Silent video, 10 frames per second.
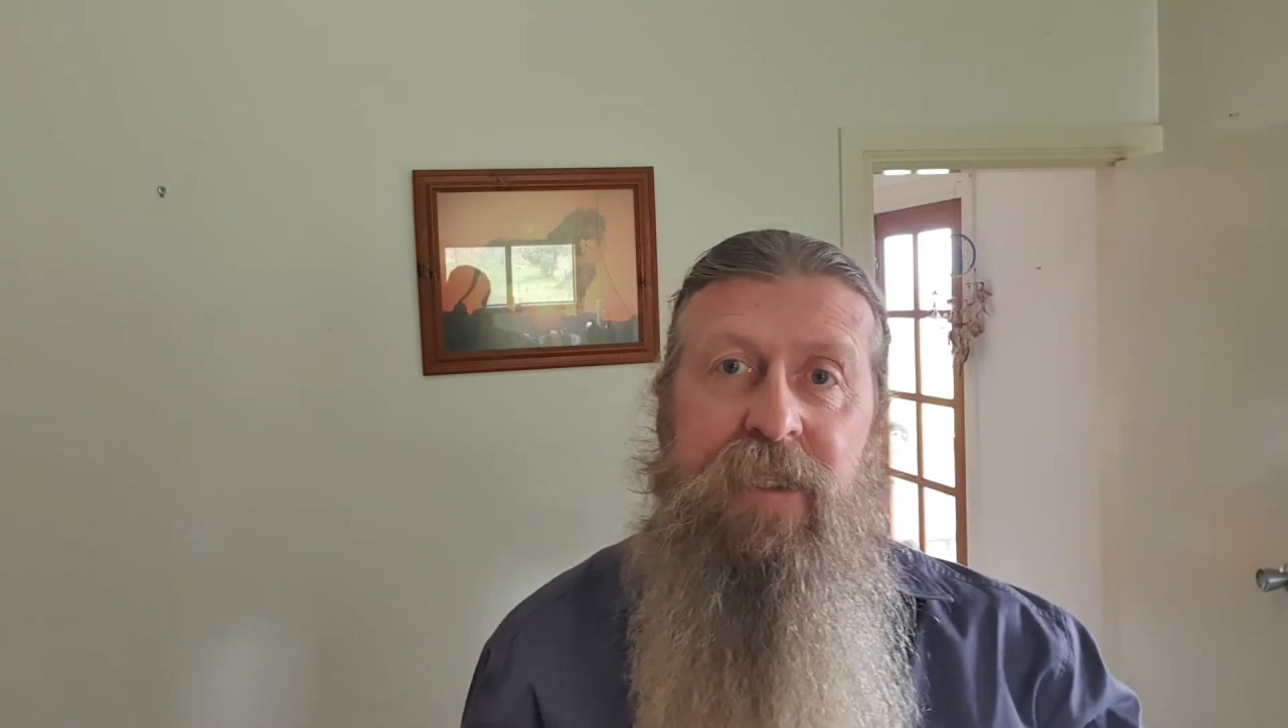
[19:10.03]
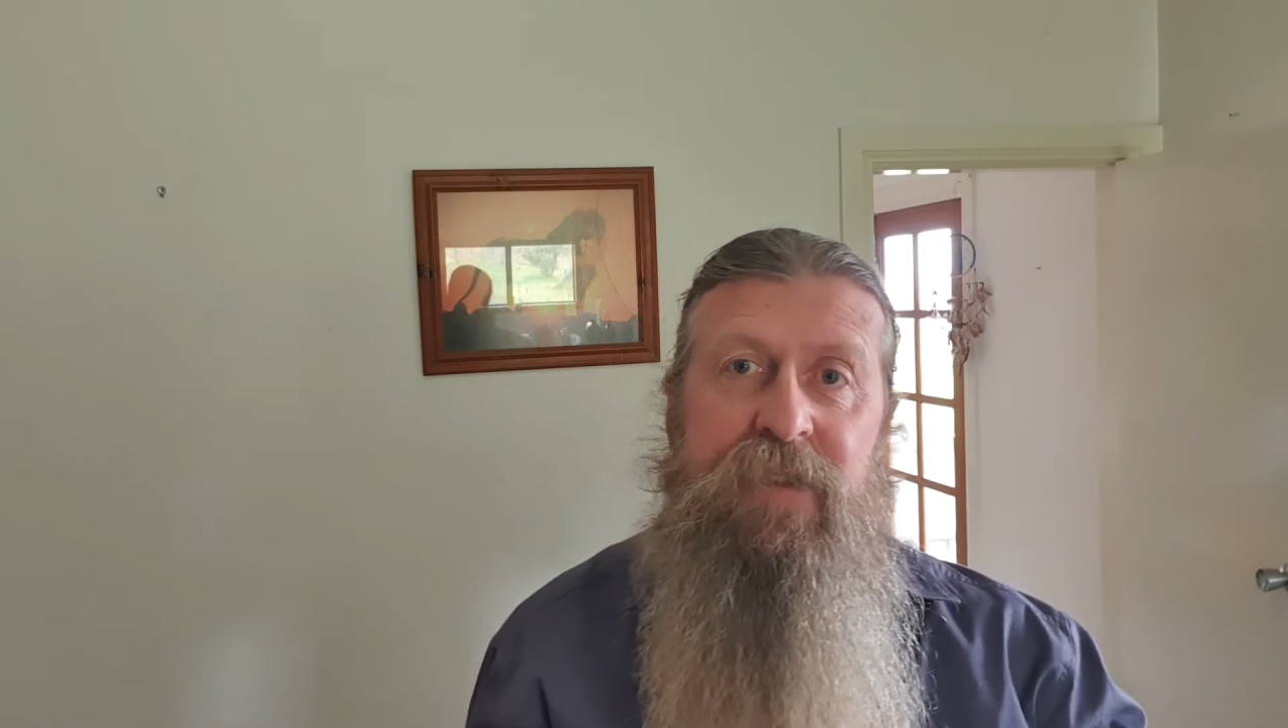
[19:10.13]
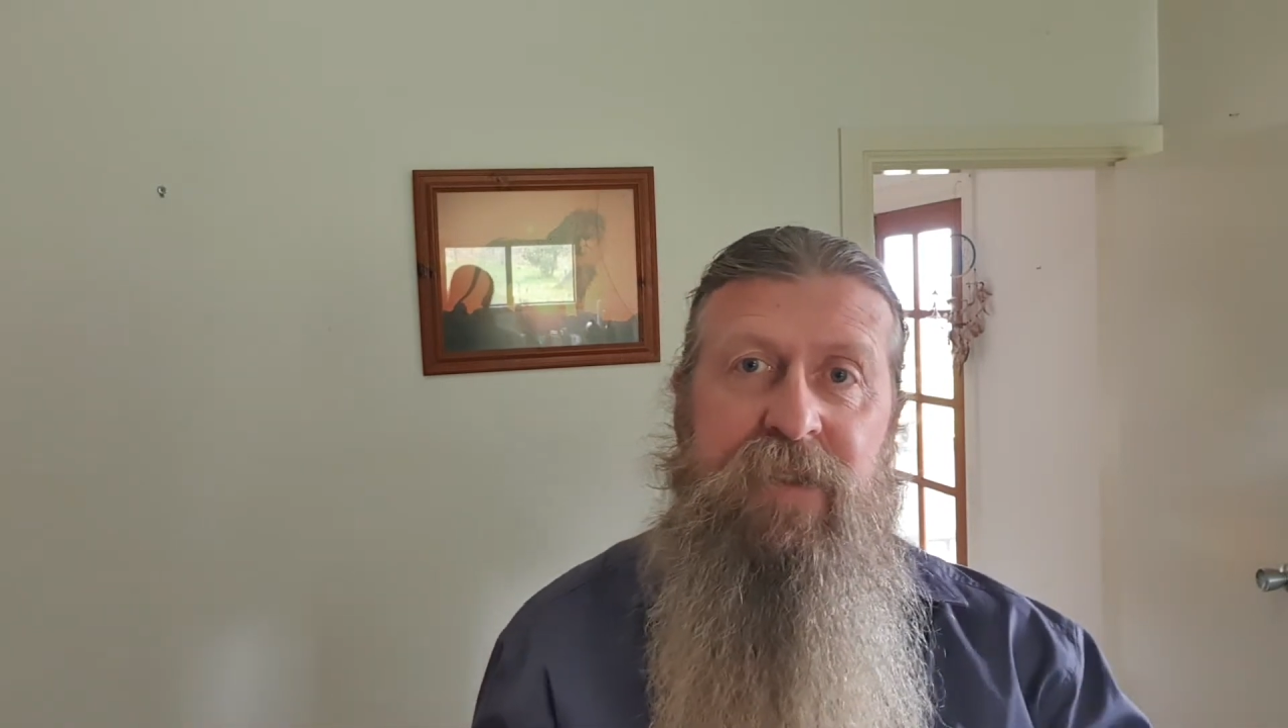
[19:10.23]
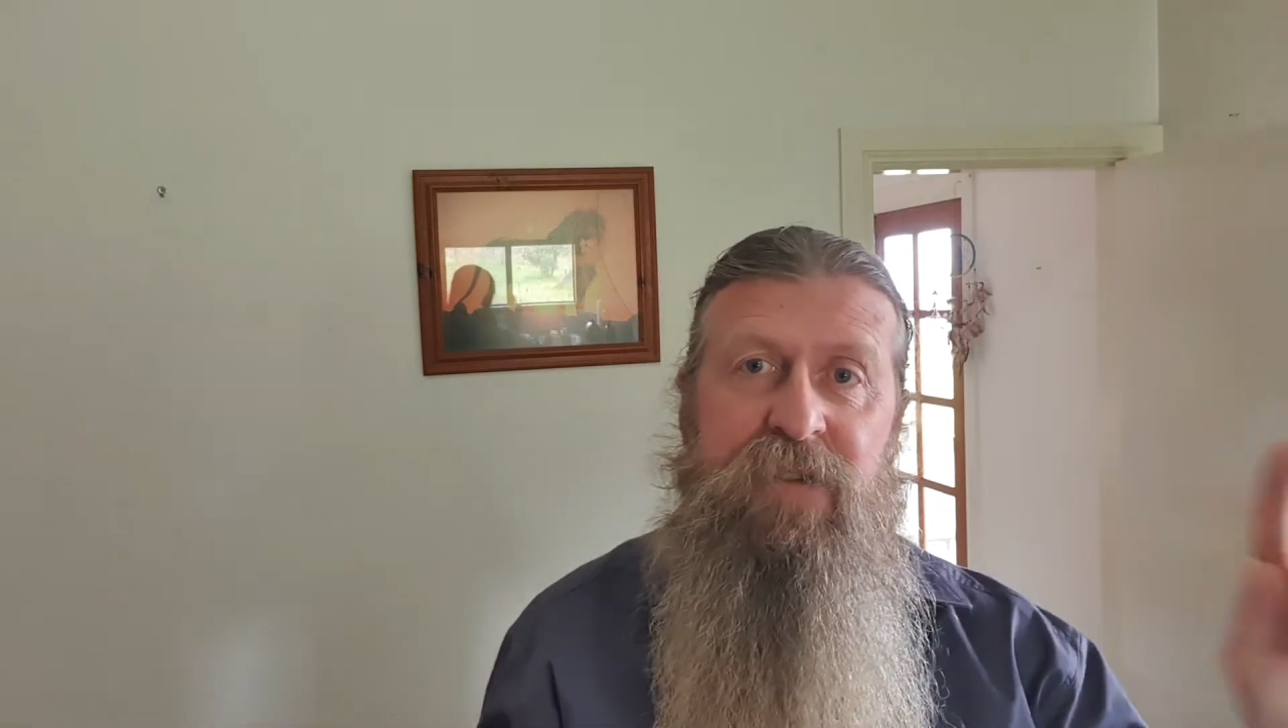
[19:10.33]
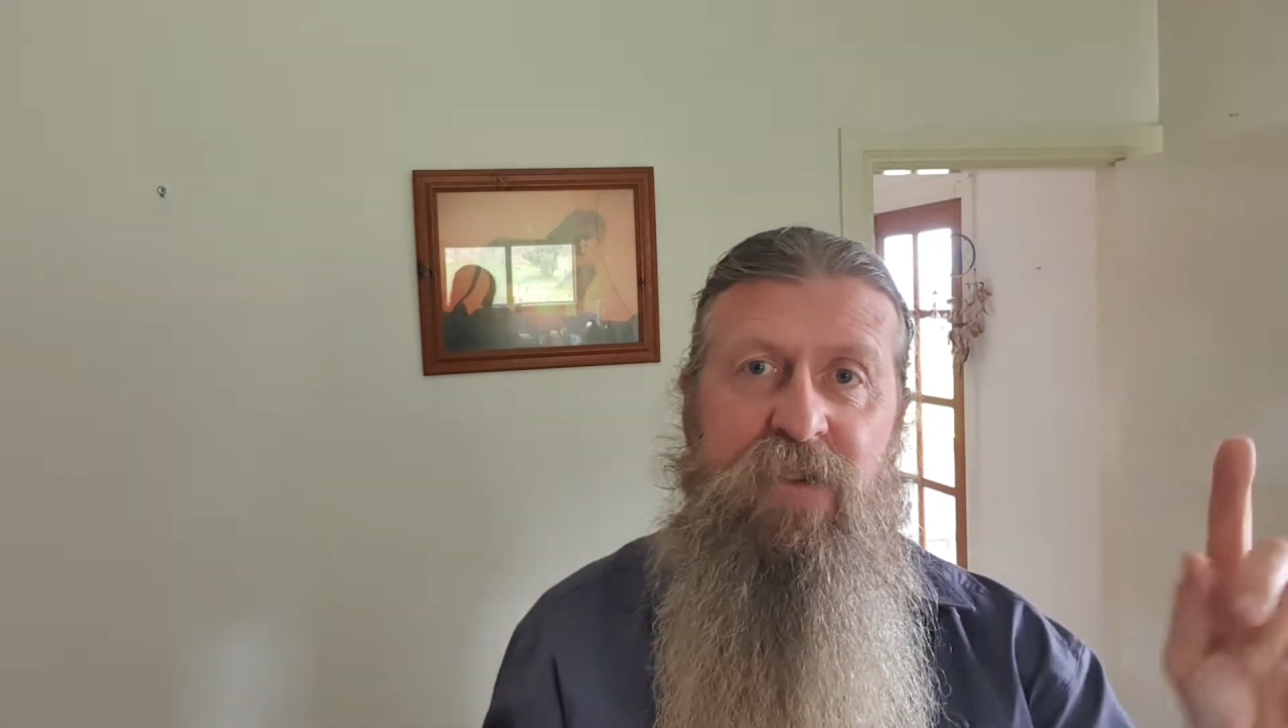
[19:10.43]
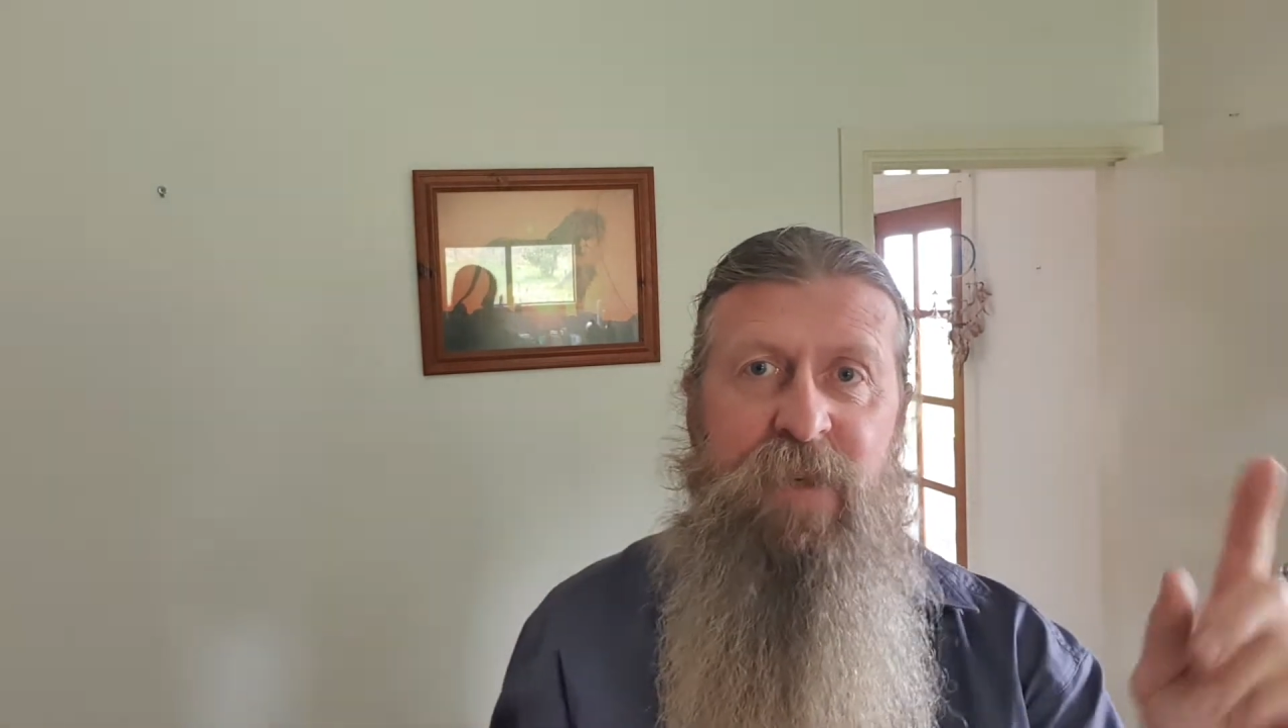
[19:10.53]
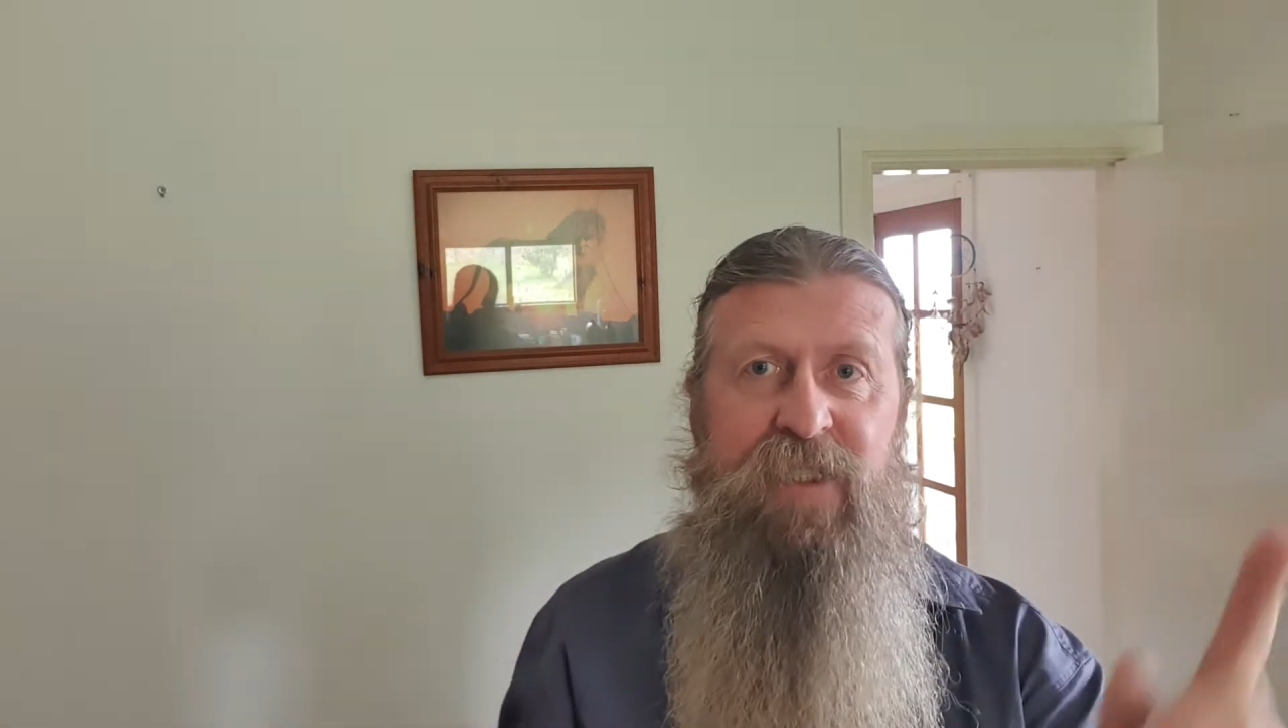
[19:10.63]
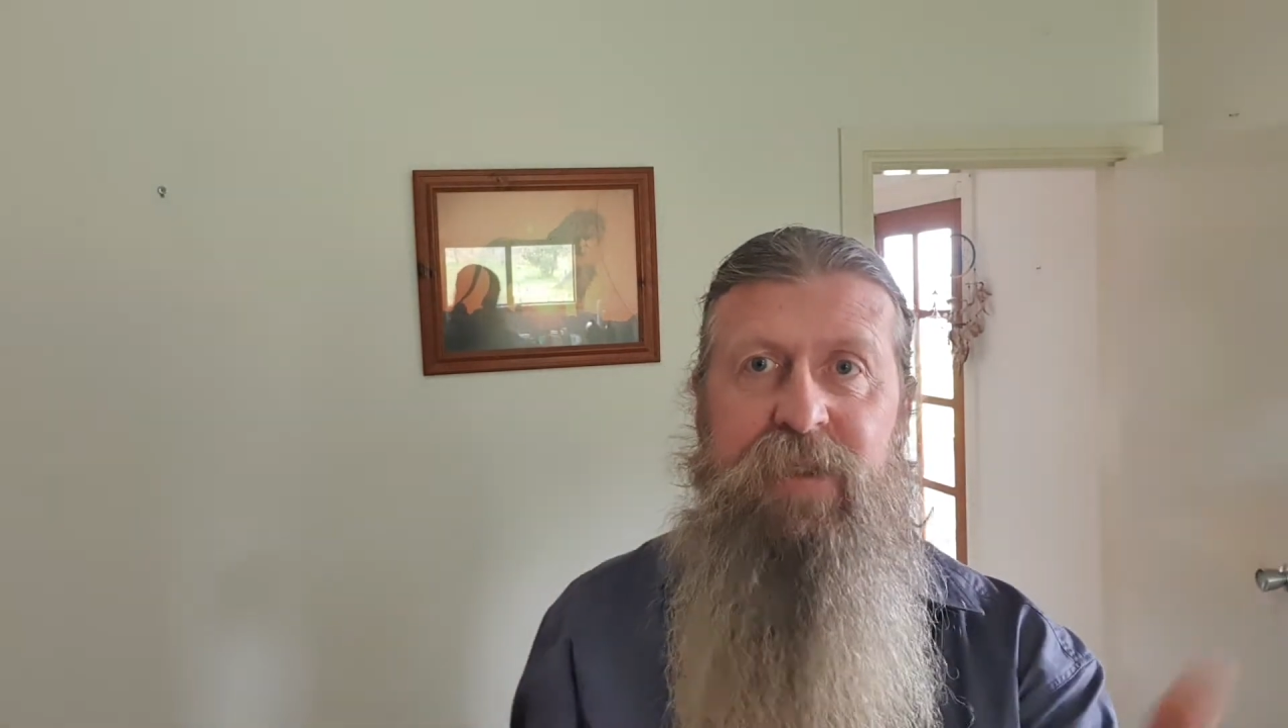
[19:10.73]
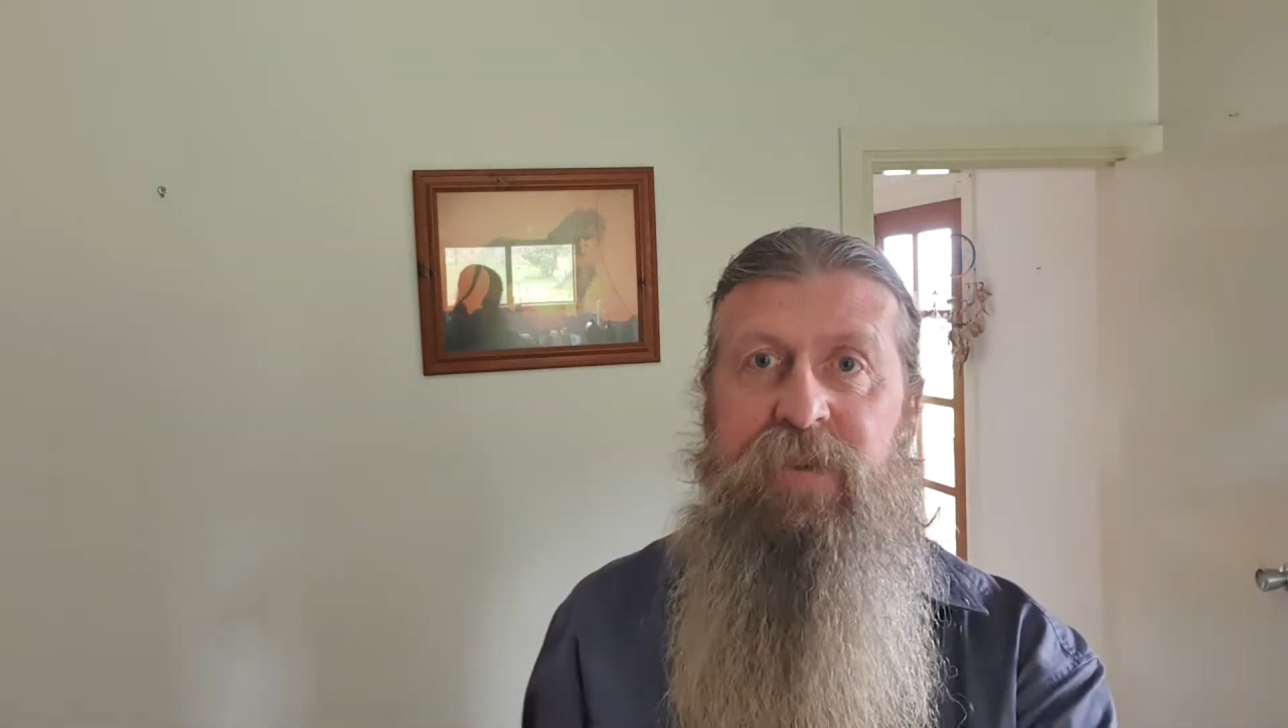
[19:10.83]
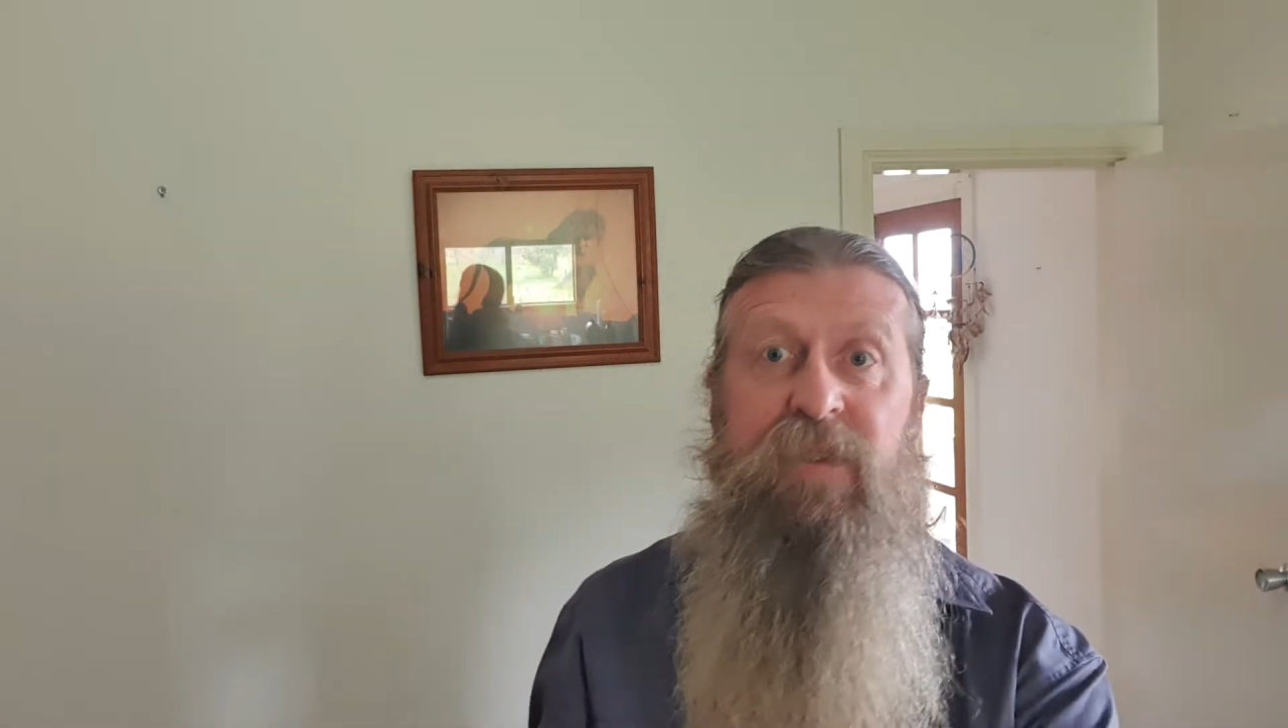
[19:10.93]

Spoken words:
So it's almost